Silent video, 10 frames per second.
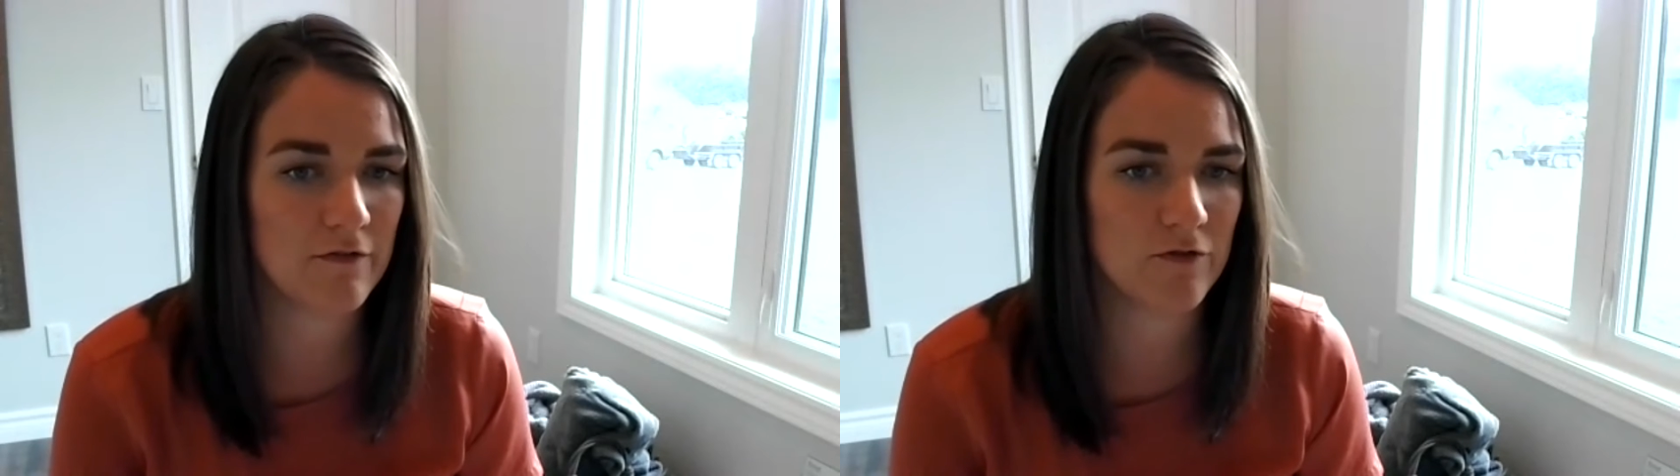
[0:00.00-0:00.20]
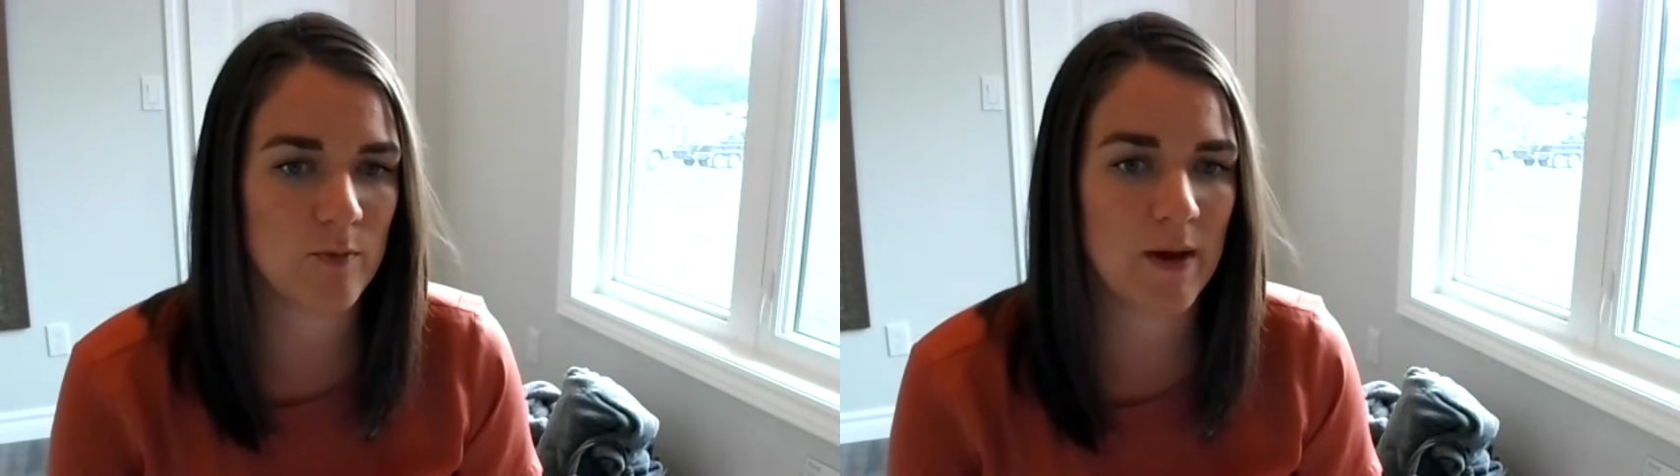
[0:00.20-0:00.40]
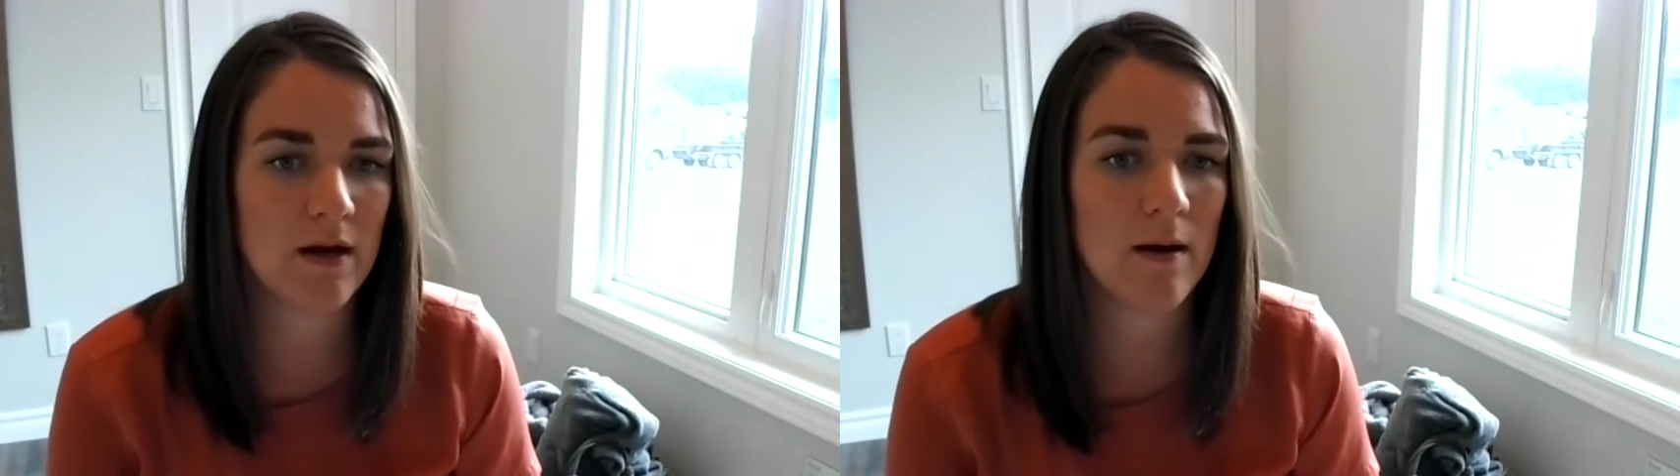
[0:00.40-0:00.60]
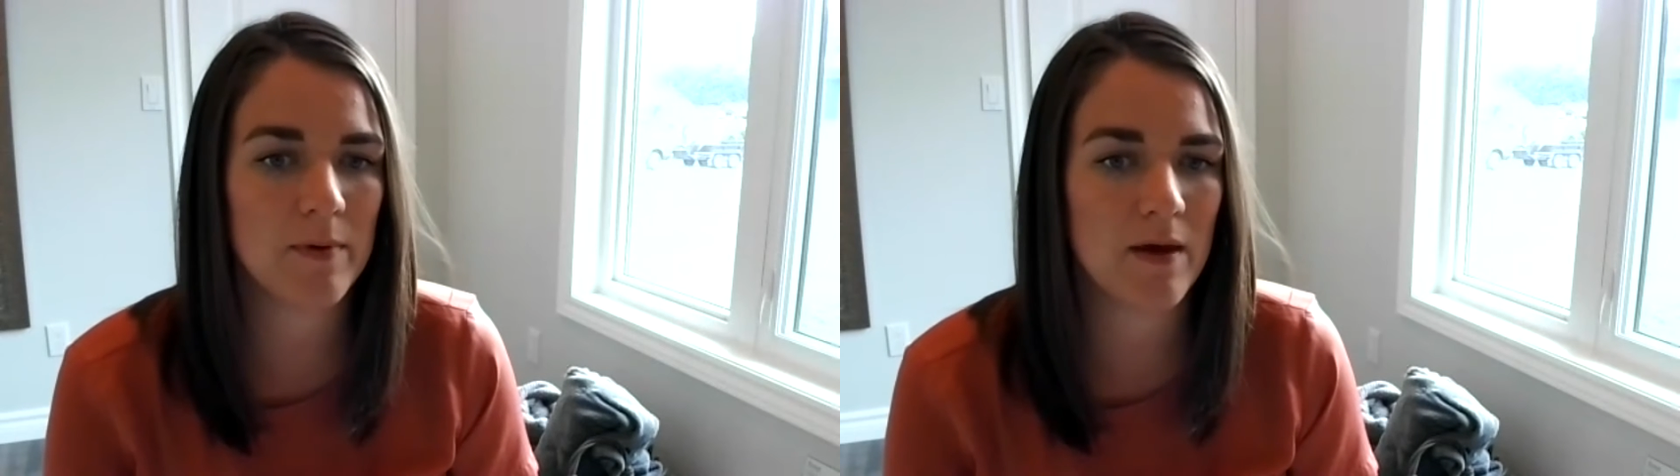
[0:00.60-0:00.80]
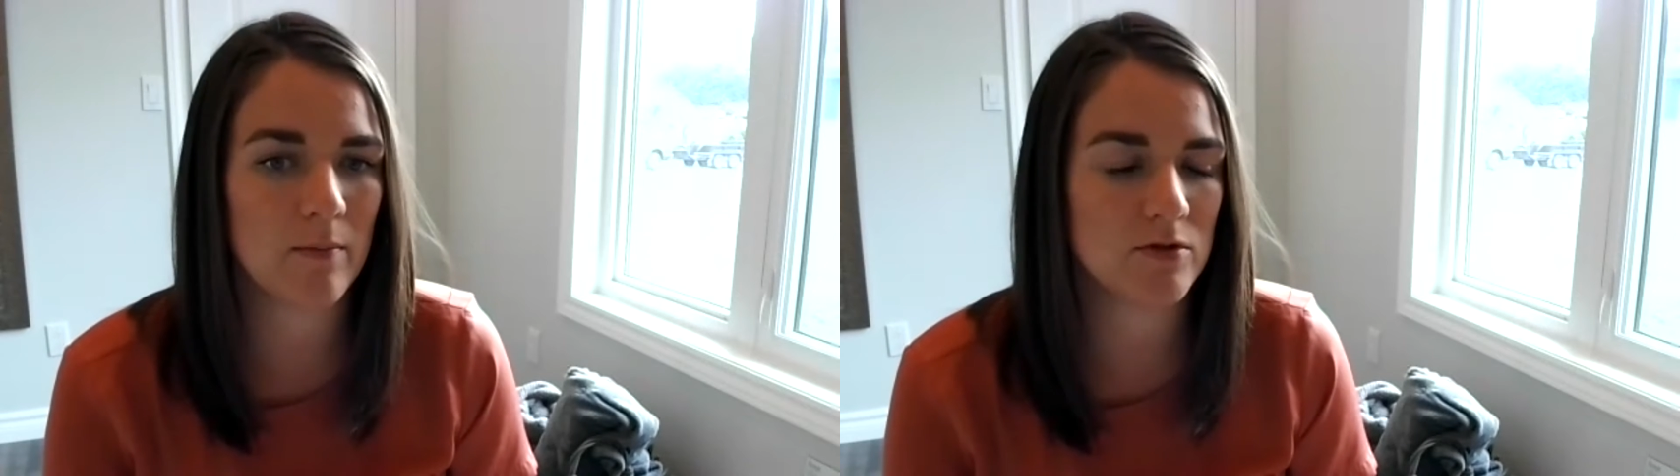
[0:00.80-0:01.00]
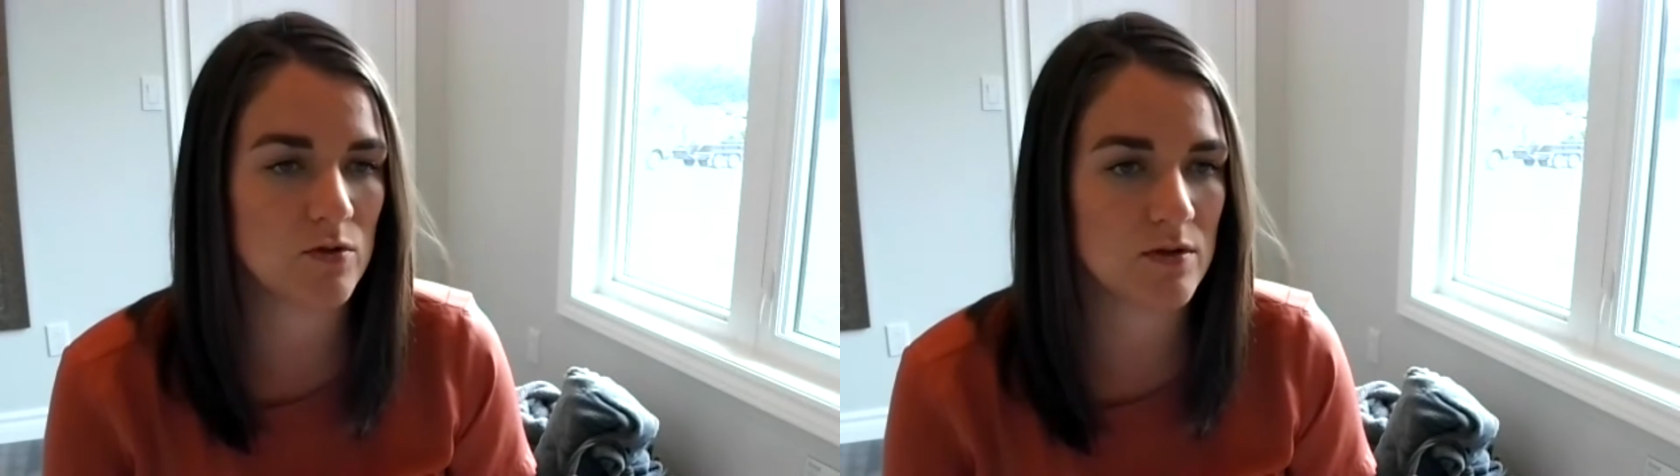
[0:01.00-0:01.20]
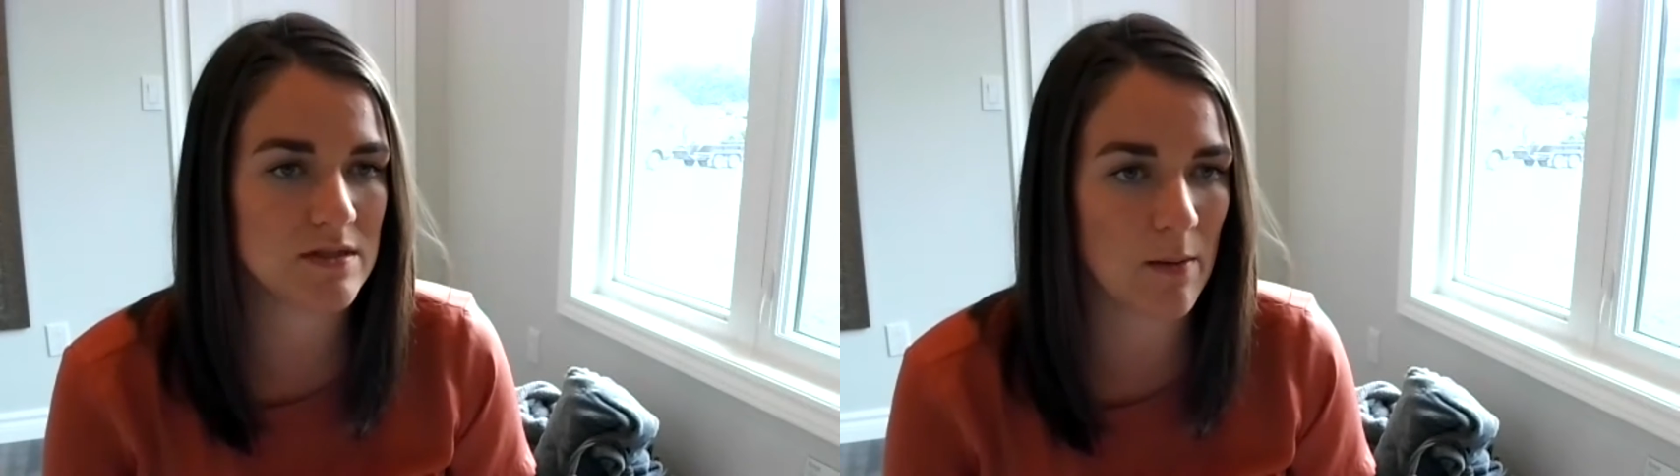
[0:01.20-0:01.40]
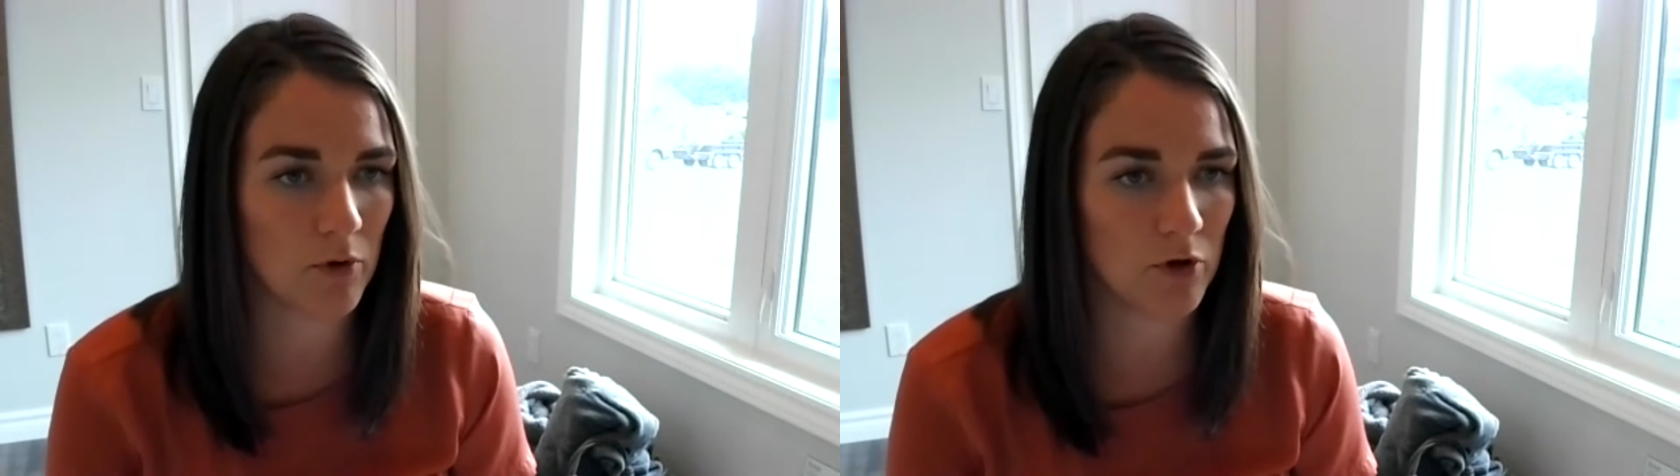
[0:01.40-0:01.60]
you may not be able to
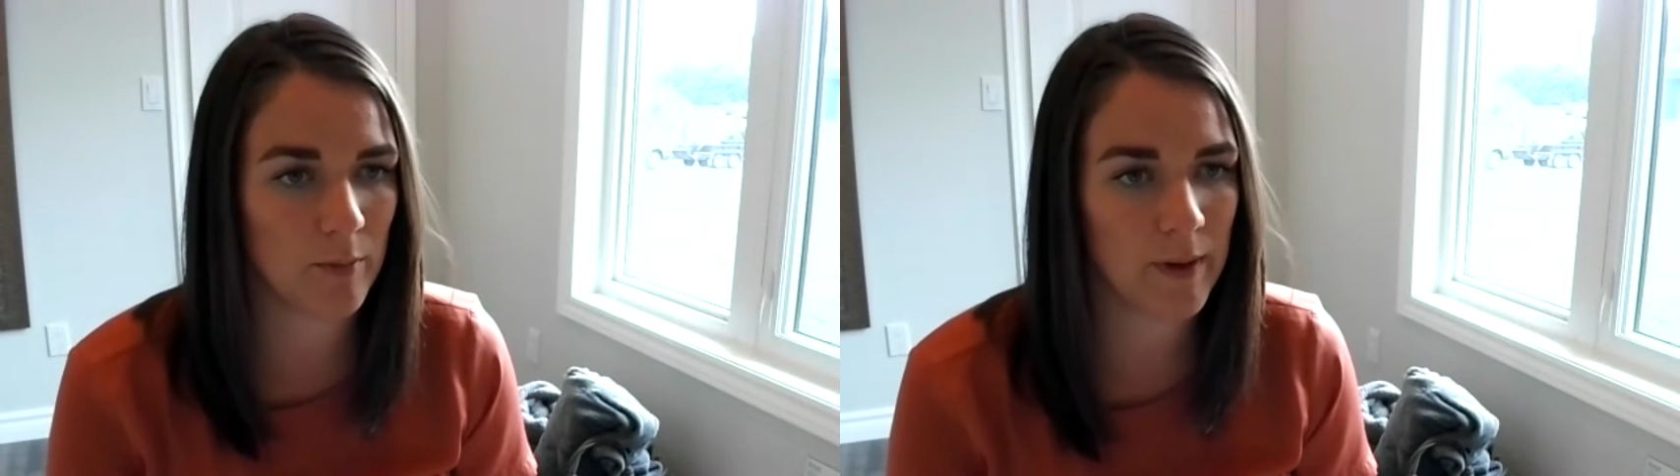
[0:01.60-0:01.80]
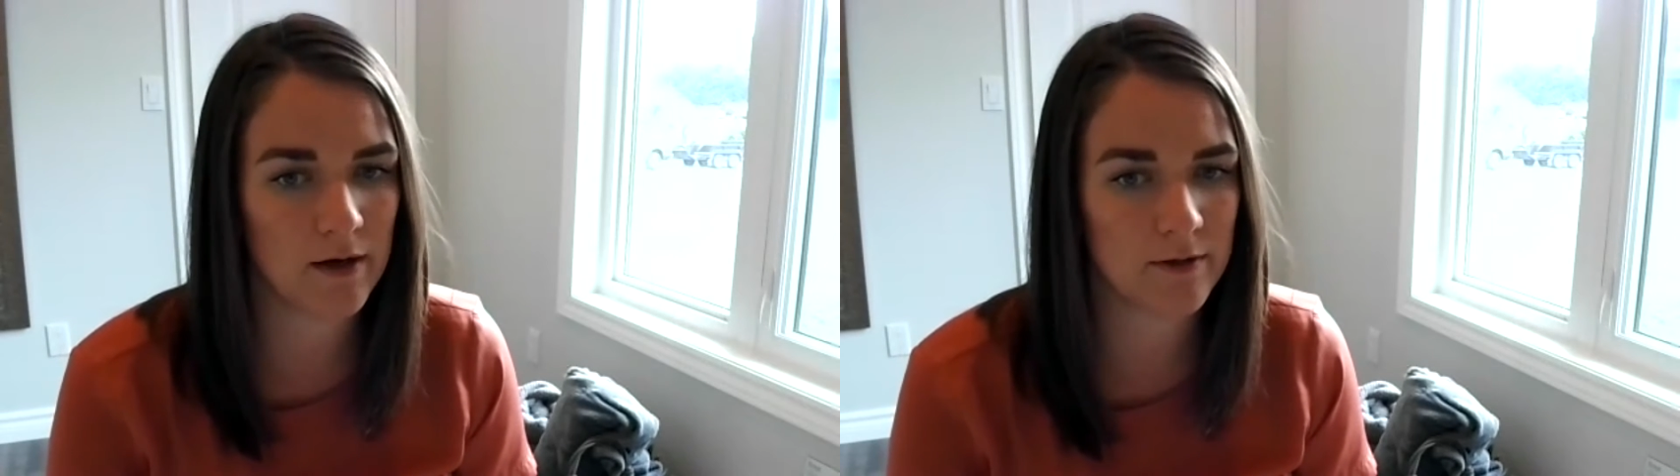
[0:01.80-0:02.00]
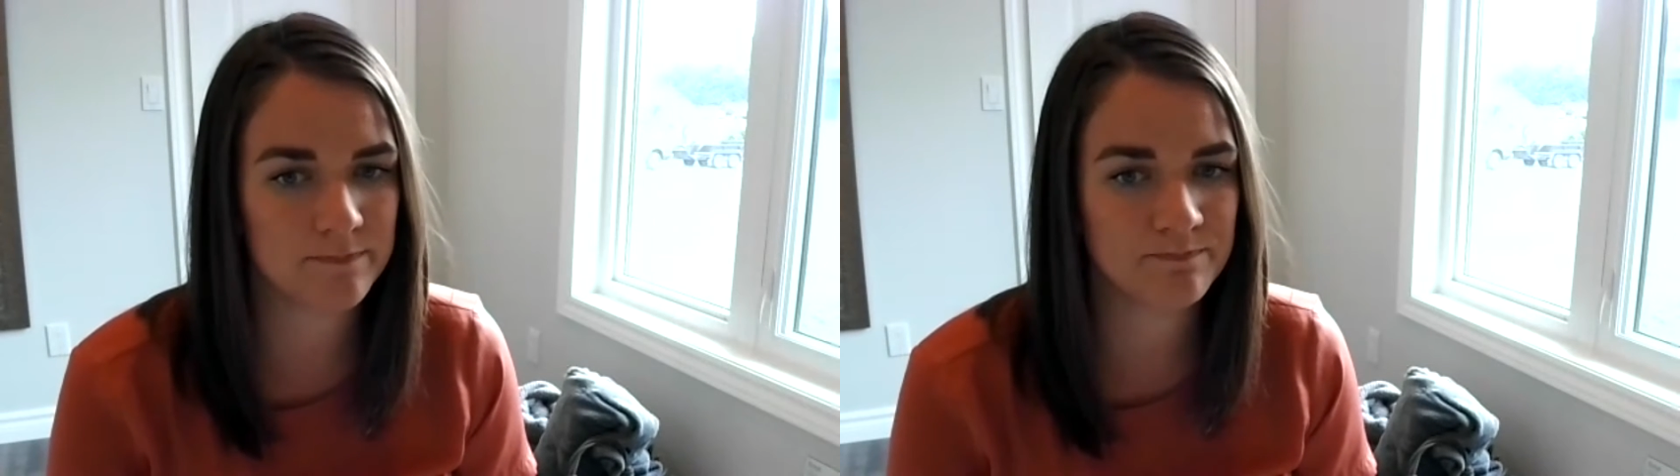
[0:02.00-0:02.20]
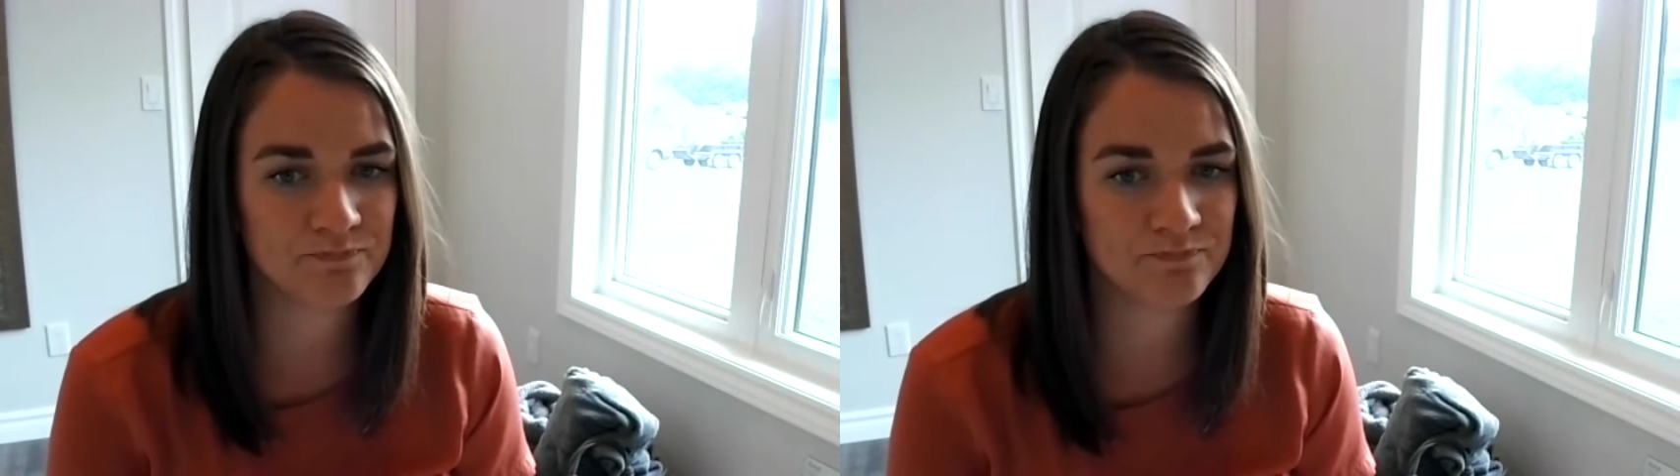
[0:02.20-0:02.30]
assemble your banner.